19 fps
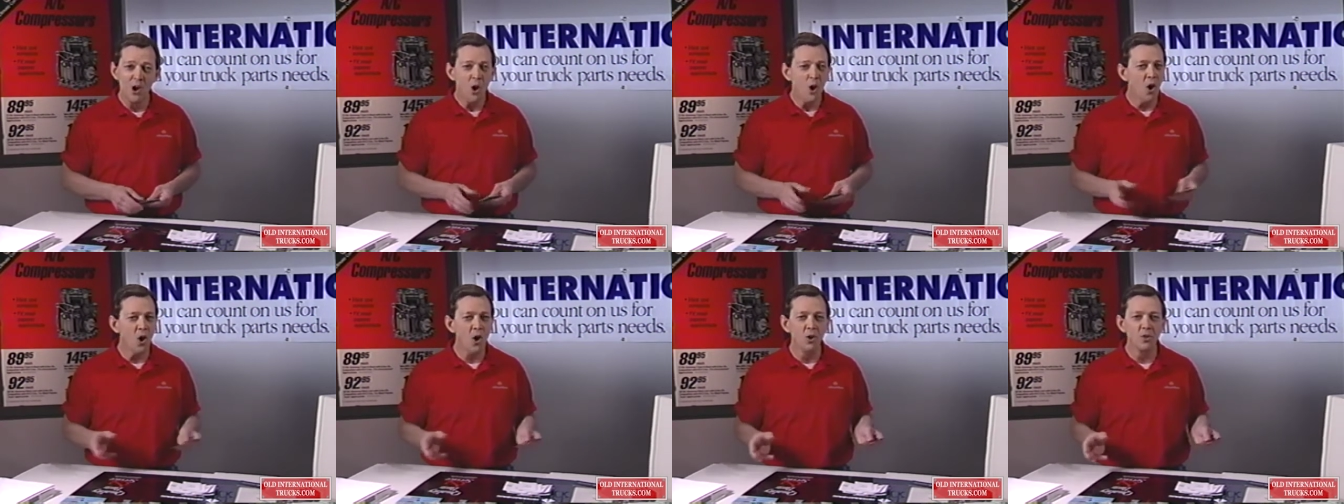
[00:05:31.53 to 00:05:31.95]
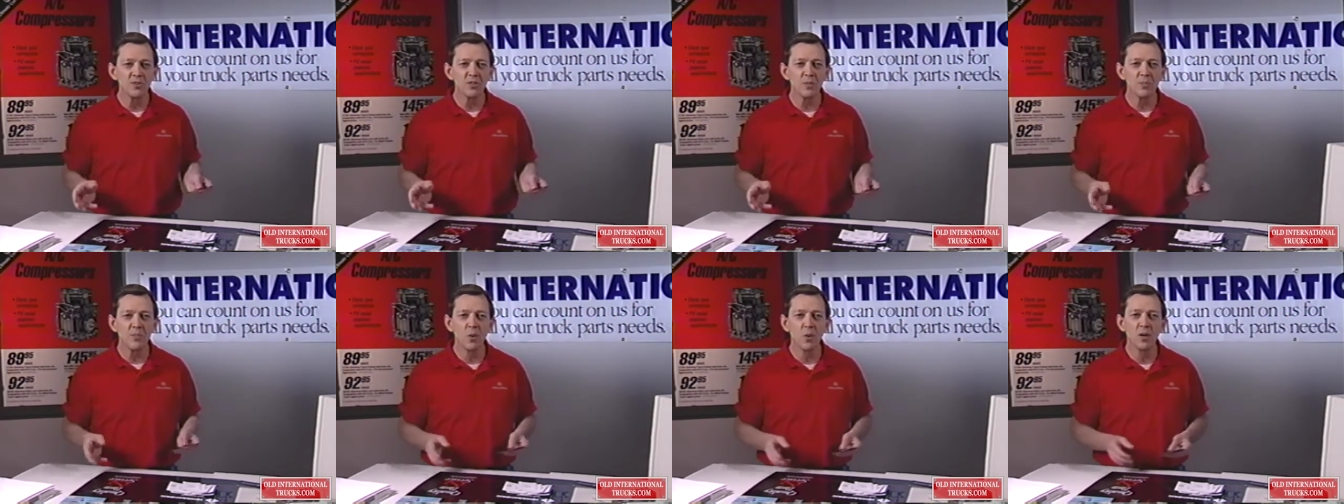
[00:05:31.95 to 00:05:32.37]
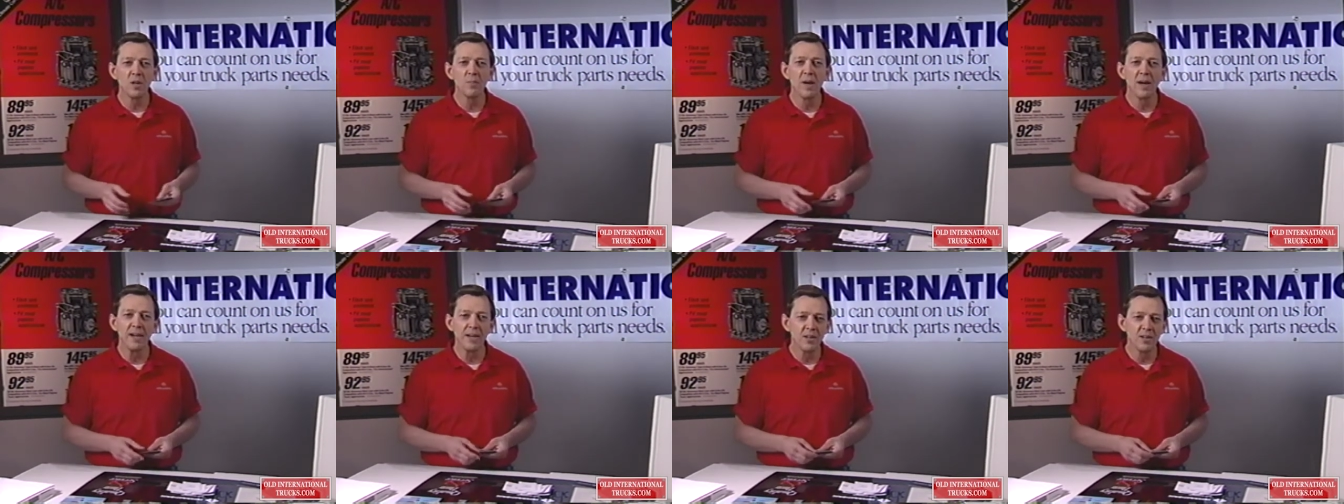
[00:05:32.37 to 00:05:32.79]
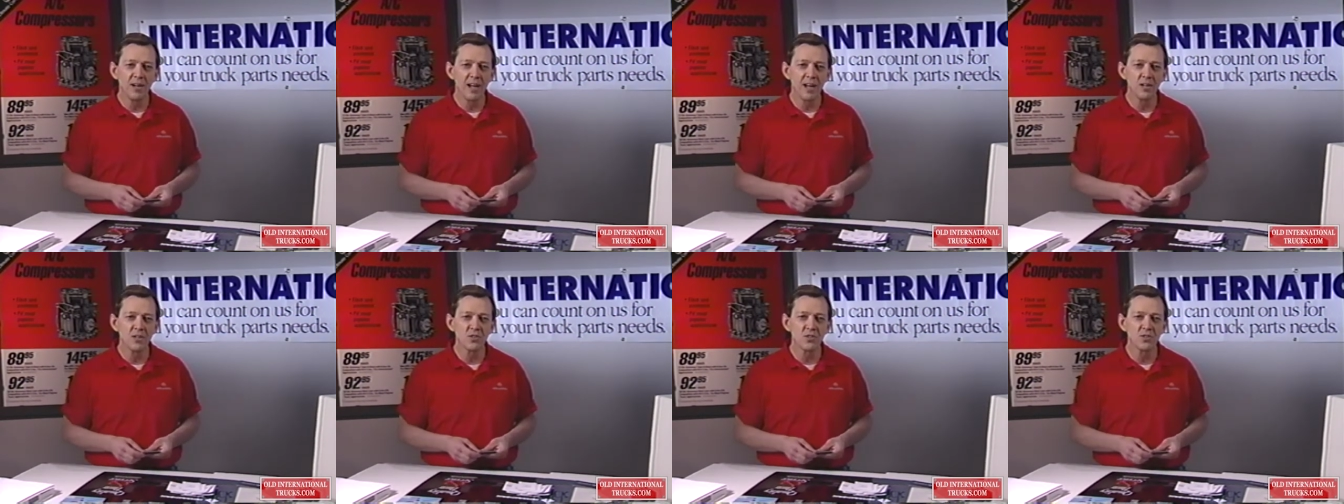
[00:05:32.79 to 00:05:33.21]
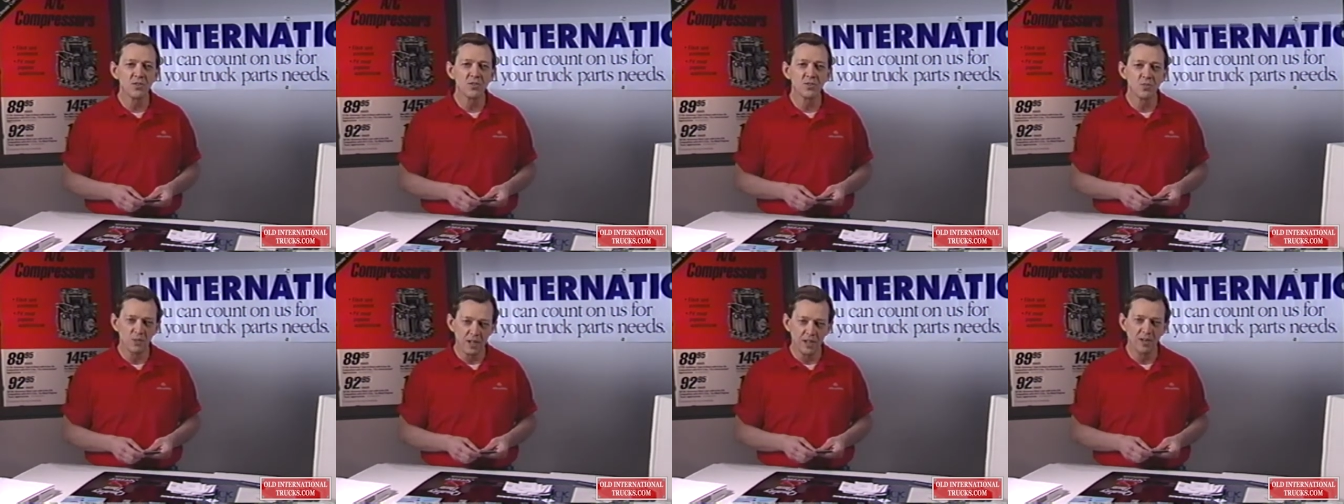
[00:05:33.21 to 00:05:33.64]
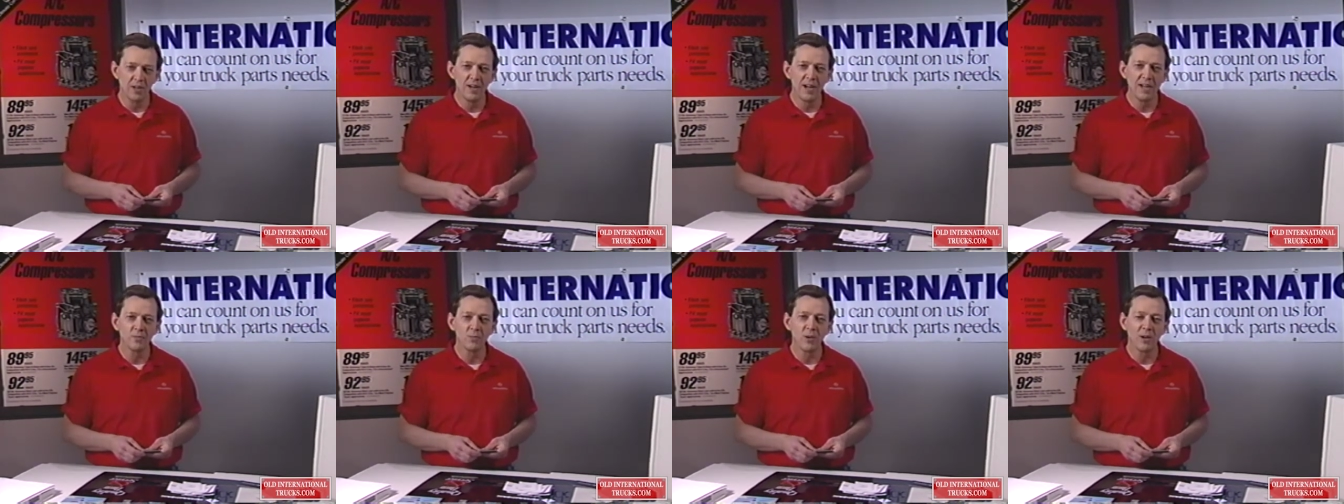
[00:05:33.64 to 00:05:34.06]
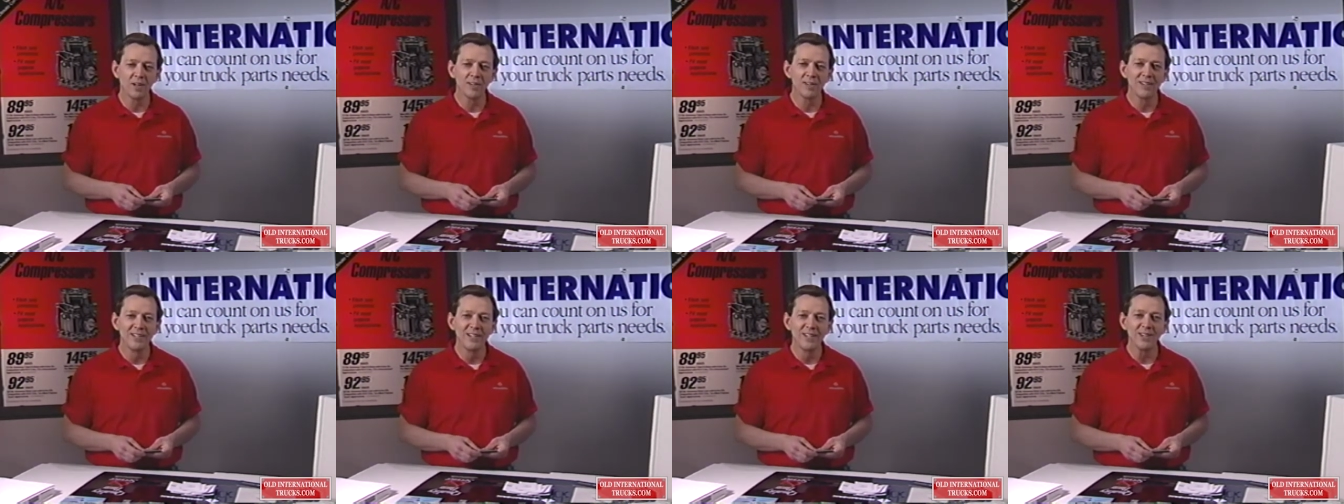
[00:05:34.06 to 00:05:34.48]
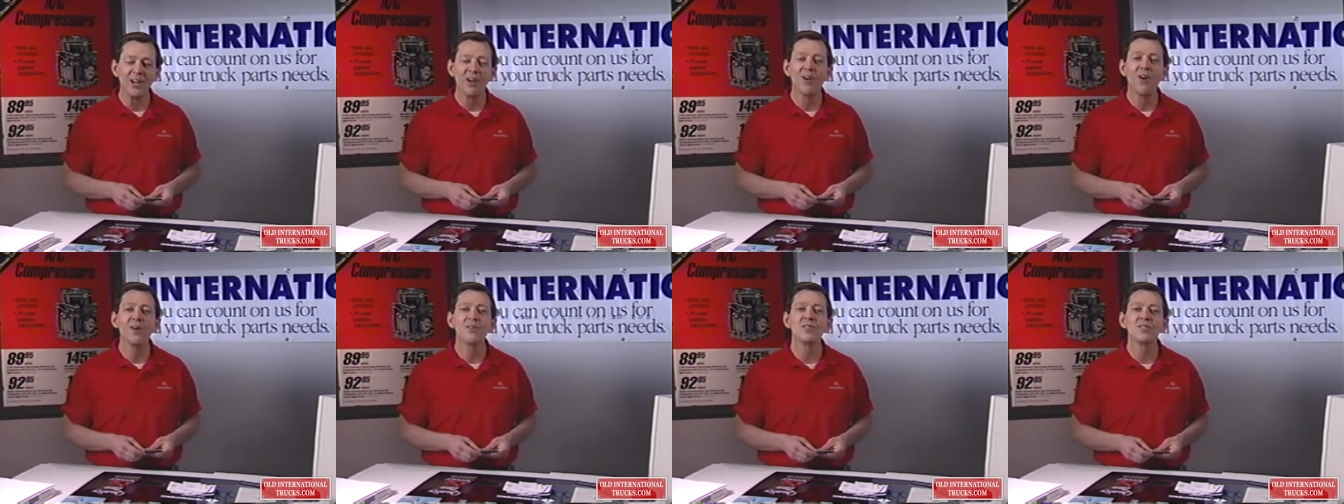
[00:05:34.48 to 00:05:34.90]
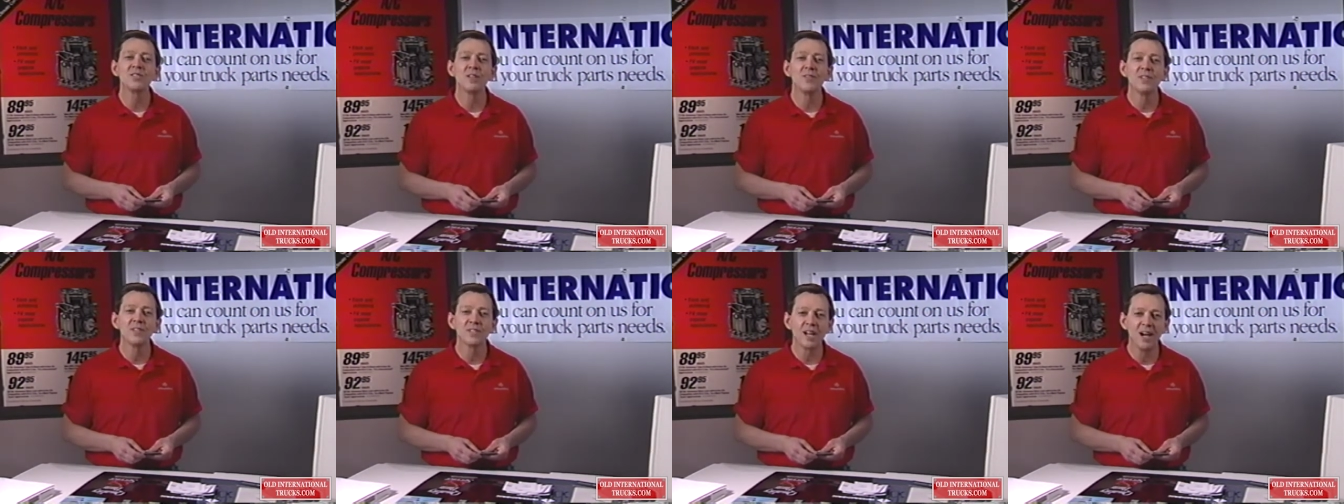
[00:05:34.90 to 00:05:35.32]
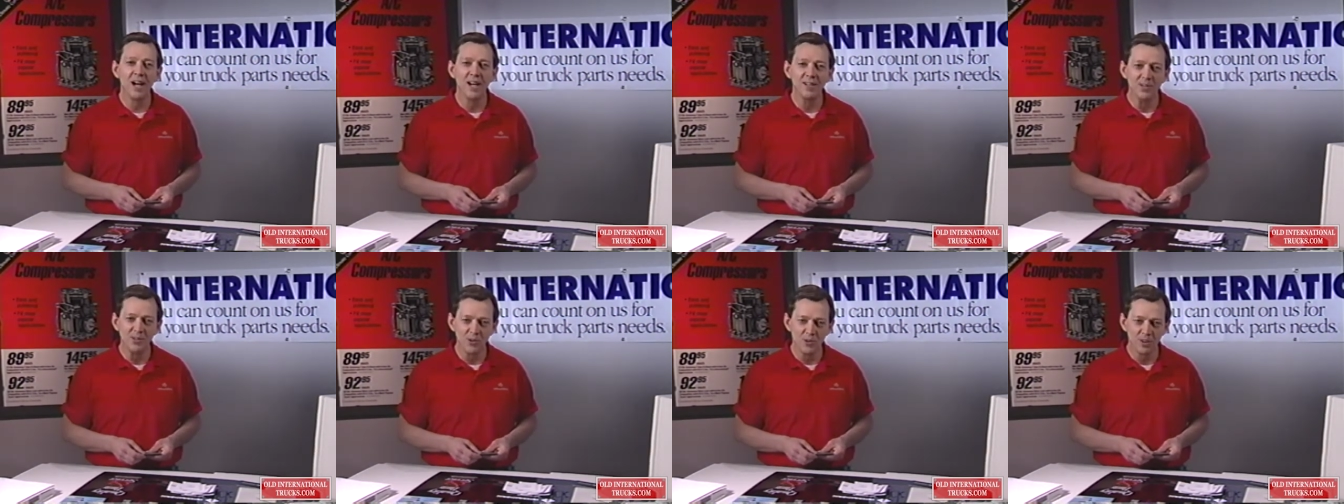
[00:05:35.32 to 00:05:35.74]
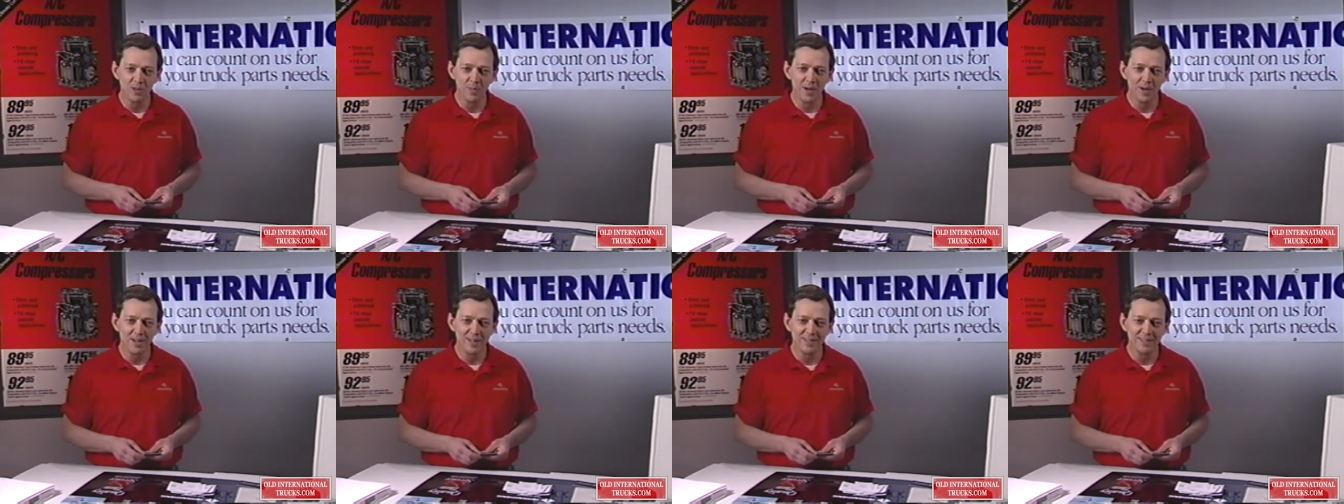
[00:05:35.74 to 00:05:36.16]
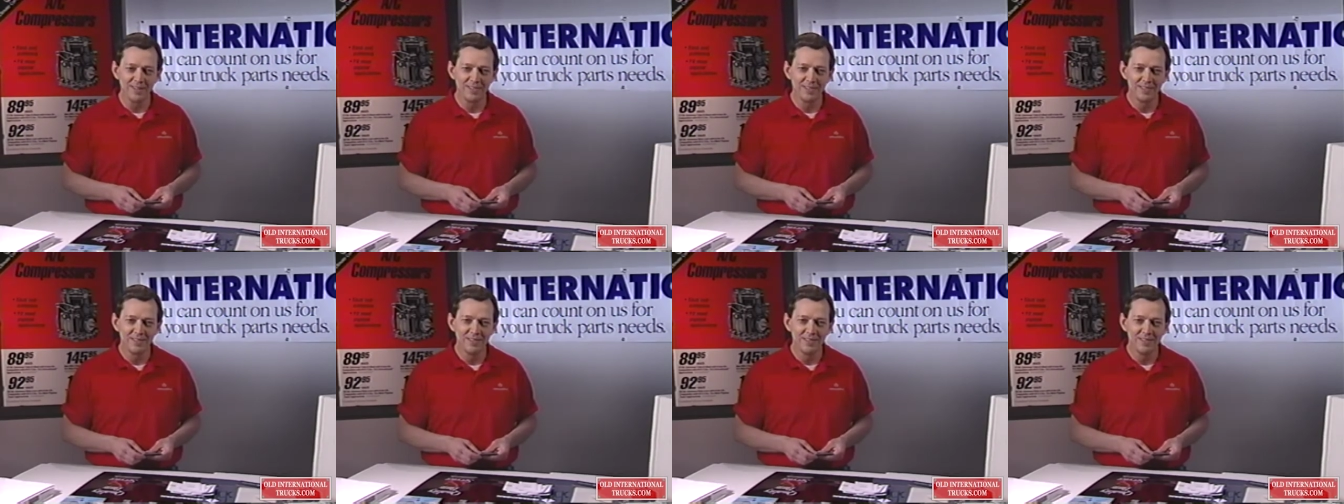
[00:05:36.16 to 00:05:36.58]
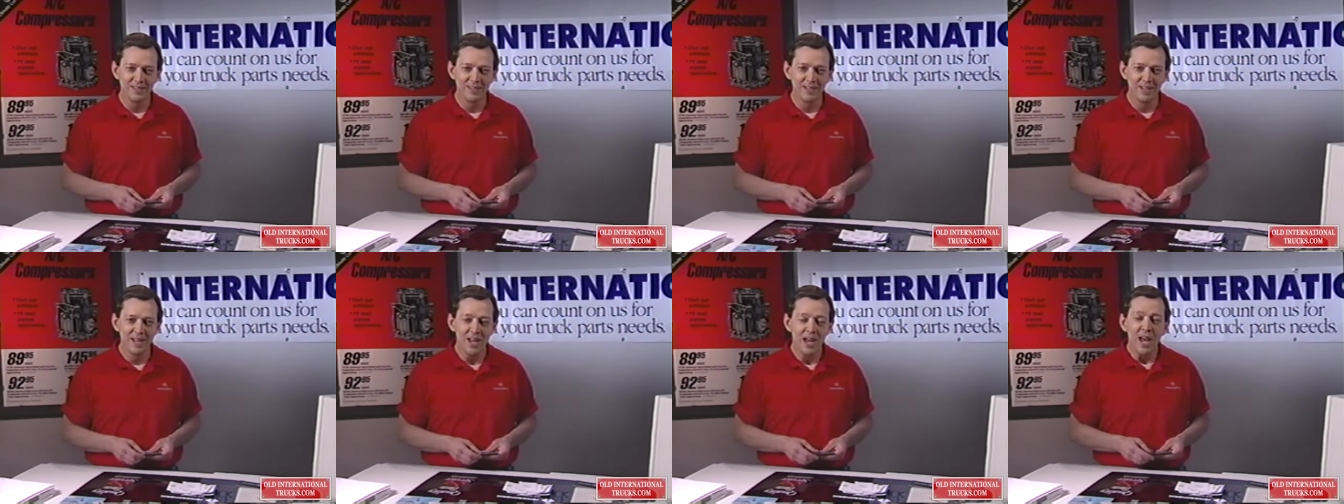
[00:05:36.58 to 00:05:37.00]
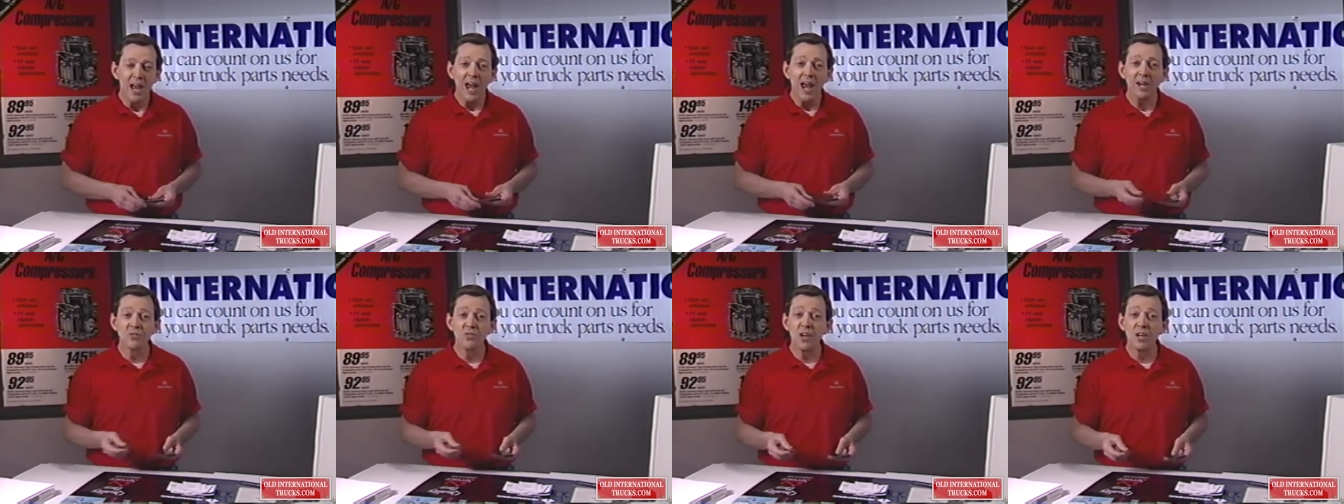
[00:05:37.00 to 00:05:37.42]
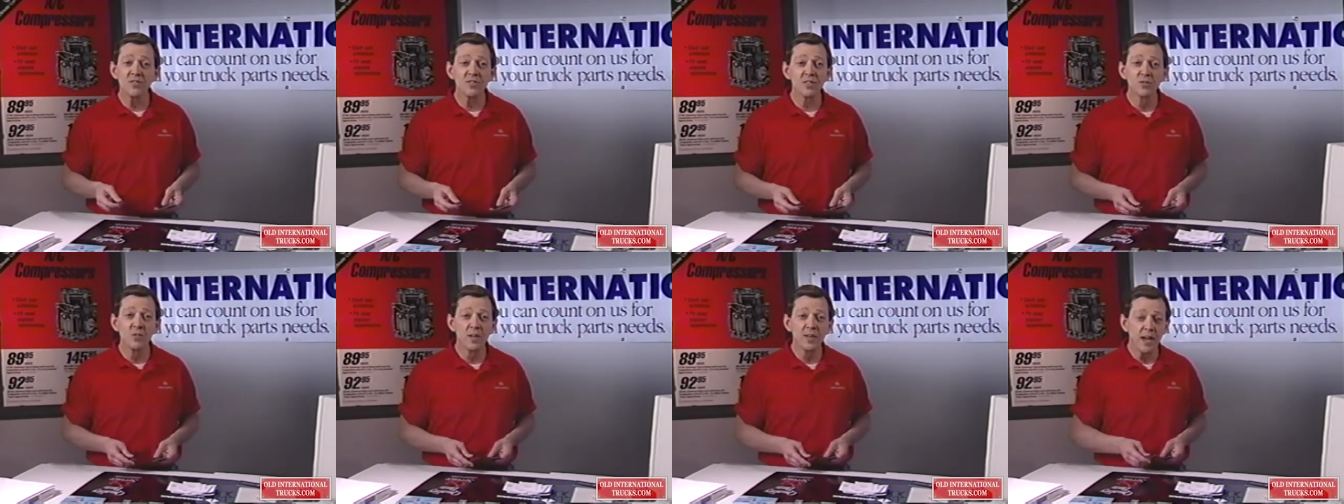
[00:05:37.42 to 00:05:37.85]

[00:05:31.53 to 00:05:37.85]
All supported by International's dealer network, the largest of its kind in North America. And just as with